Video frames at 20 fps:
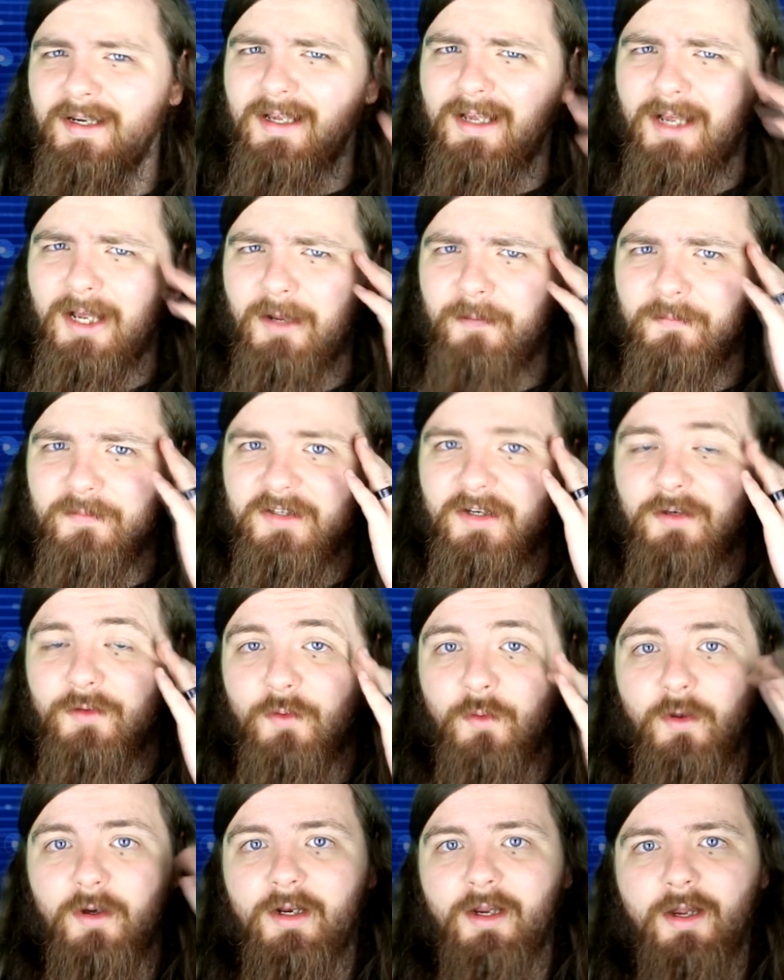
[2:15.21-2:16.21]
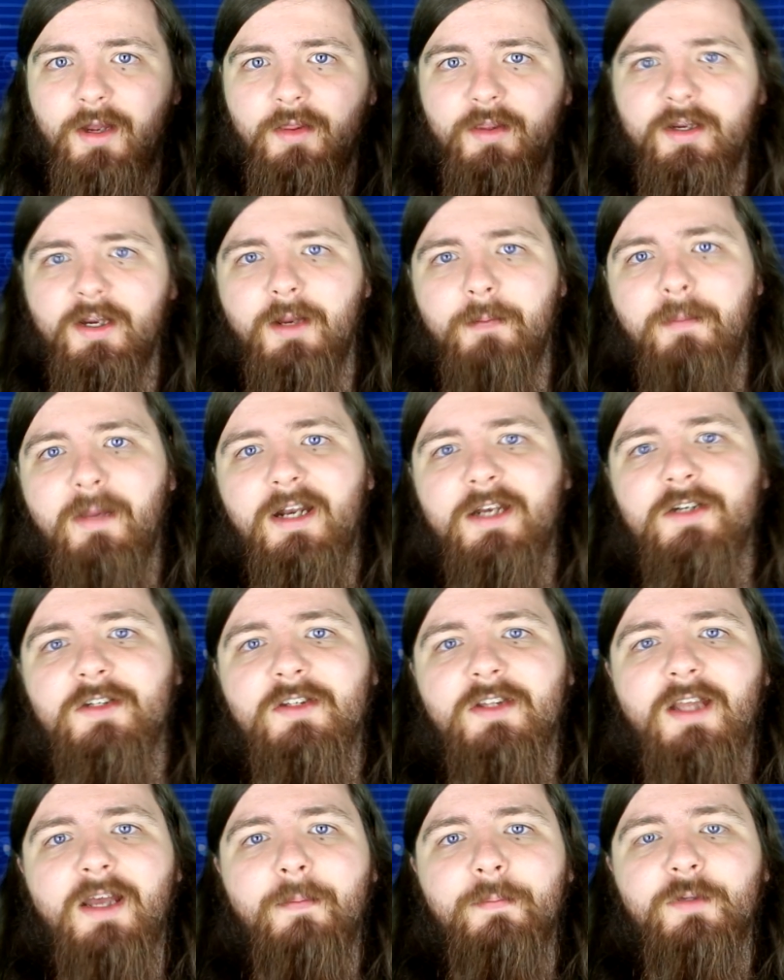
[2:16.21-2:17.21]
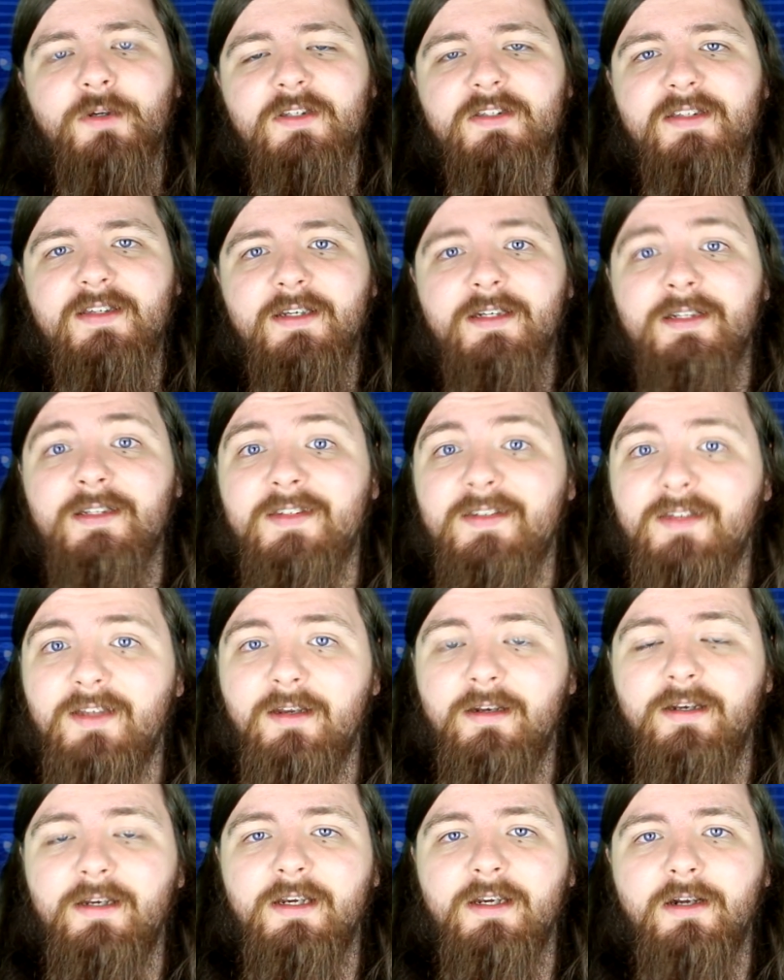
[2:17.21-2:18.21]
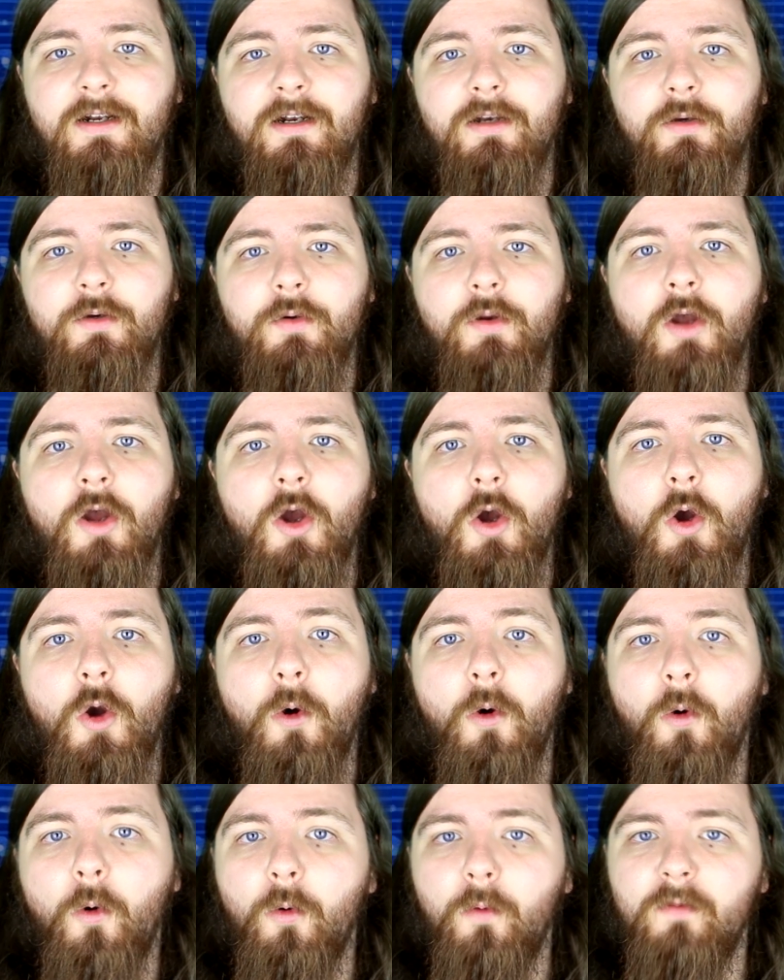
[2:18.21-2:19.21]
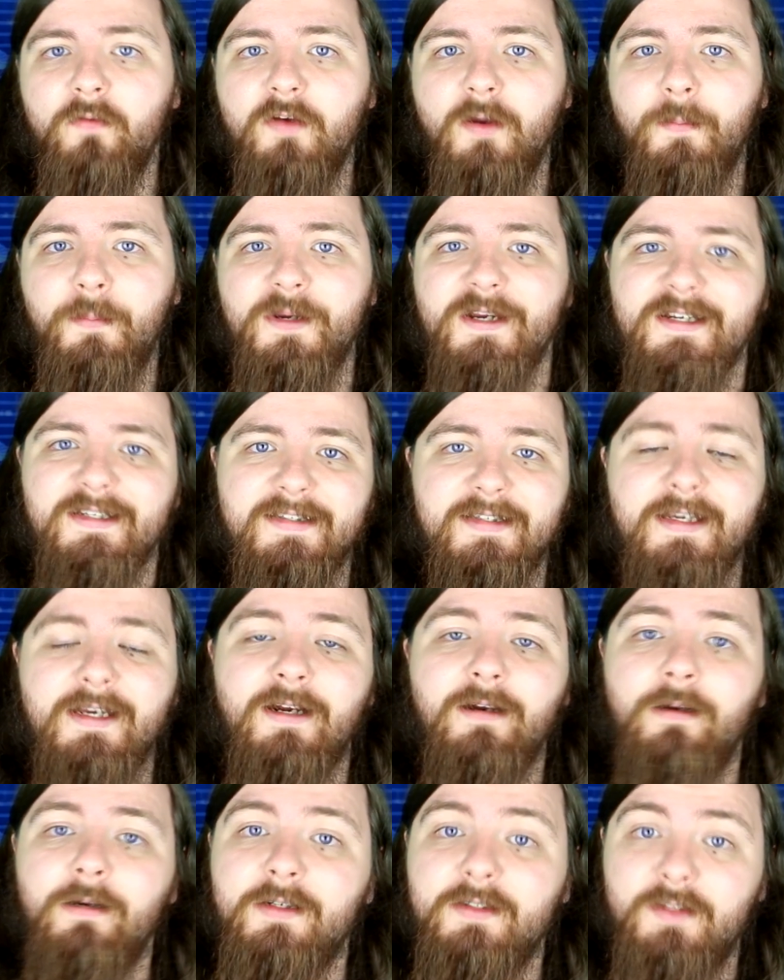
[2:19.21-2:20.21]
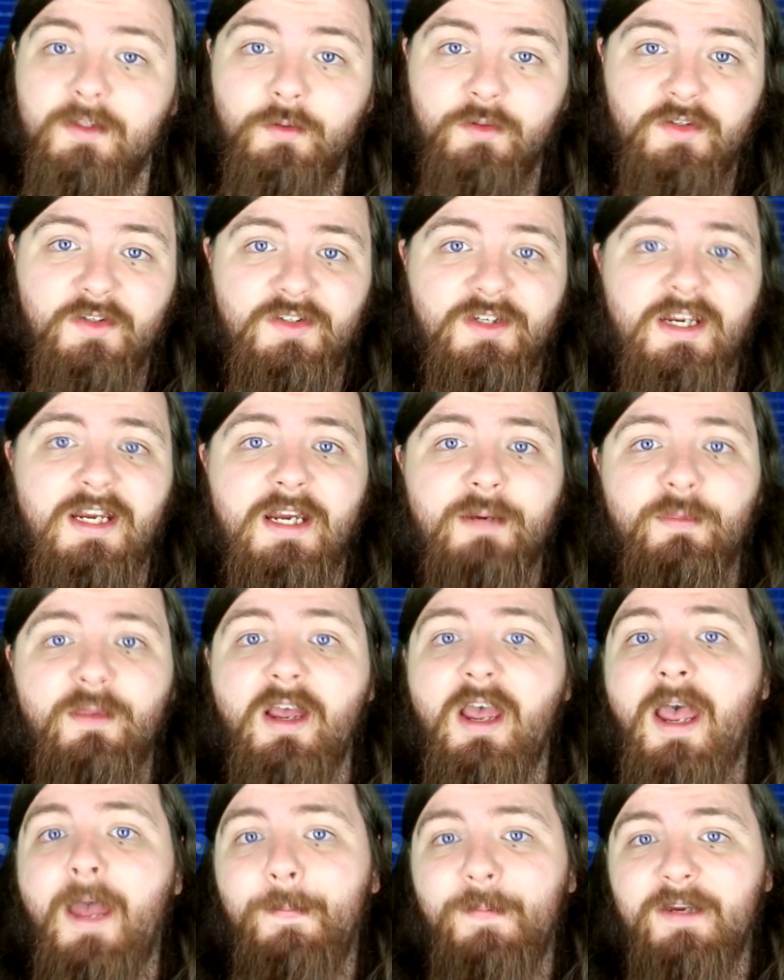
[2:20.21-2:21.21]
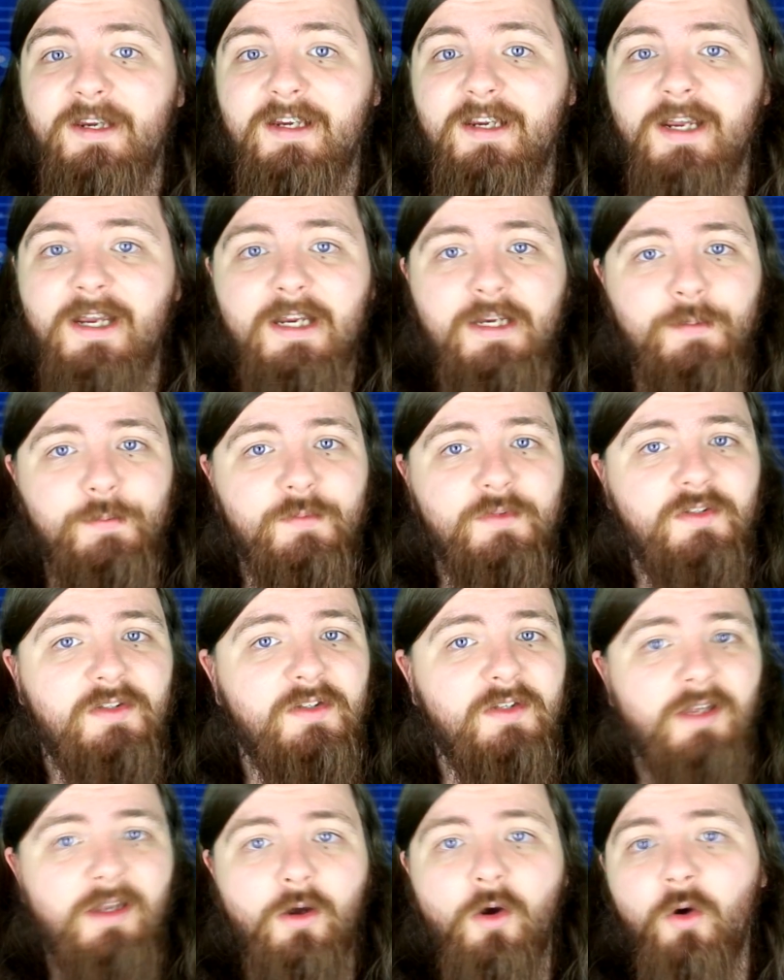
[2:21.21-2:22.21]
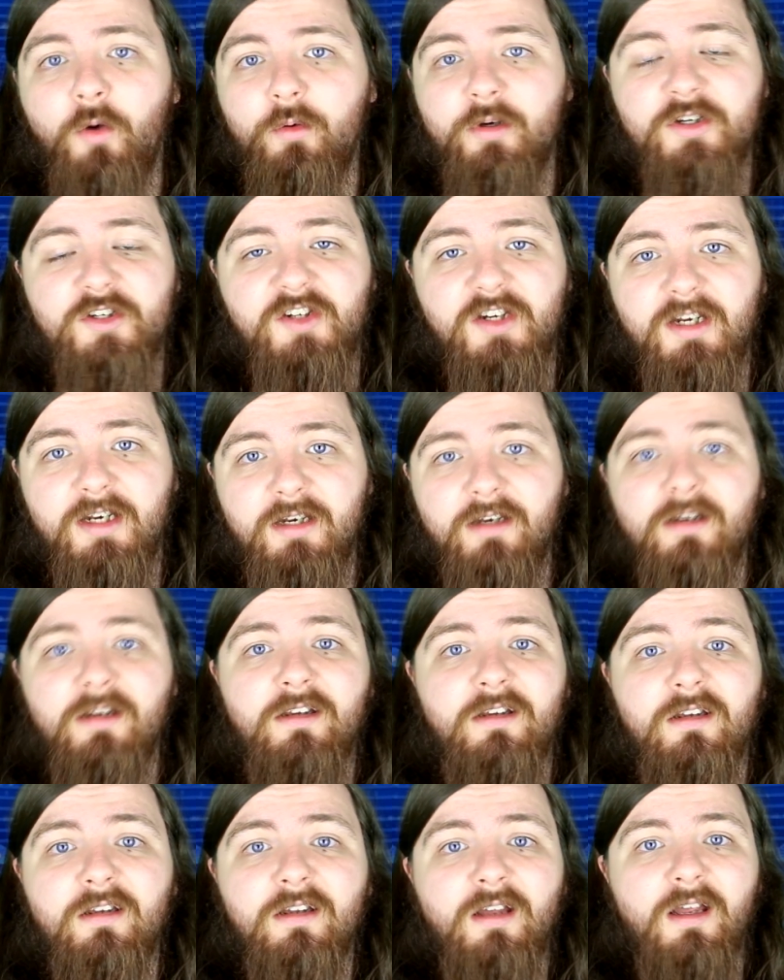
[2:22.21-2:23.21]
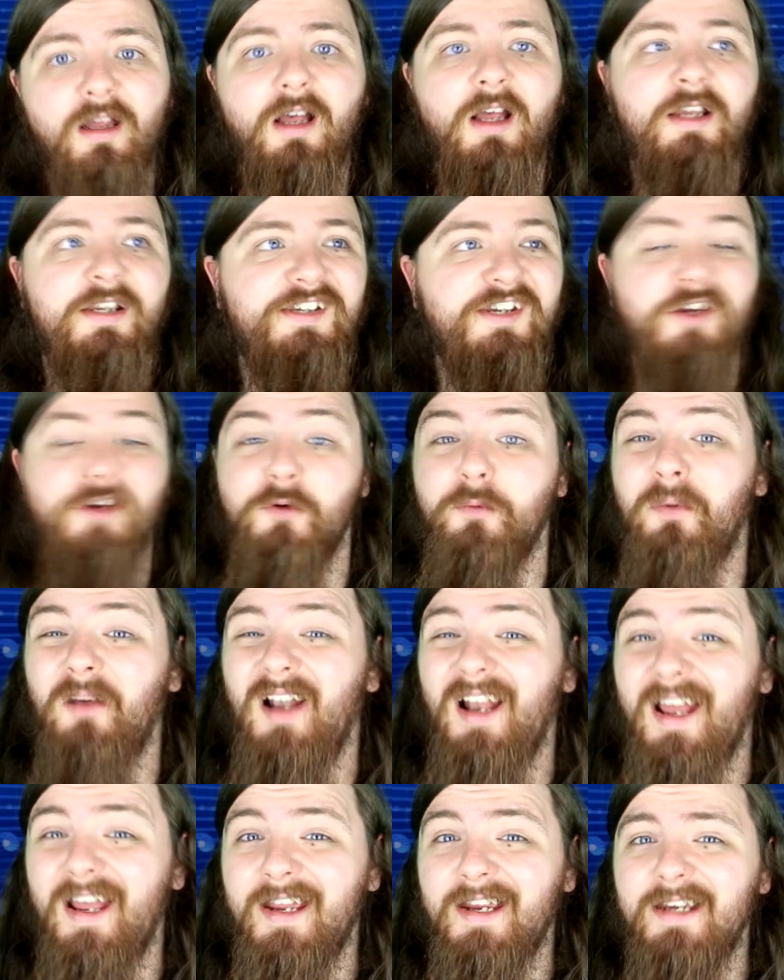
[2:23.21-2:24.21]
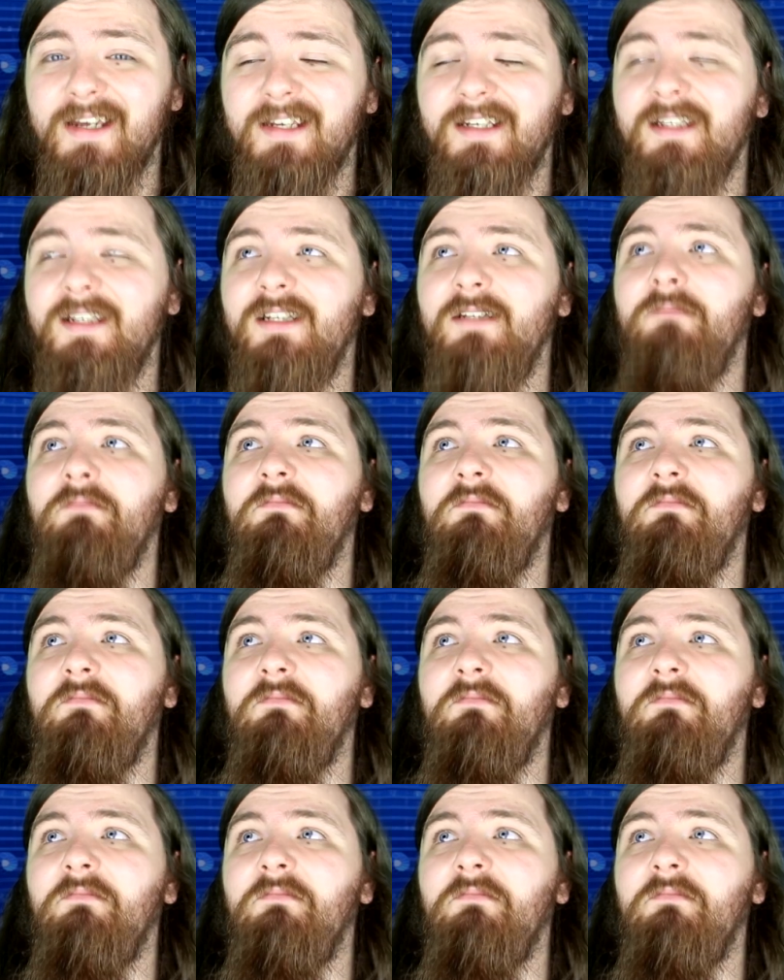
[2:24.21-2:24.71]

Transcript: Don't quite know how they're going to manage that, but it certainly include all of your PC clients, so Steam, Epic Games, Origin, Uplay,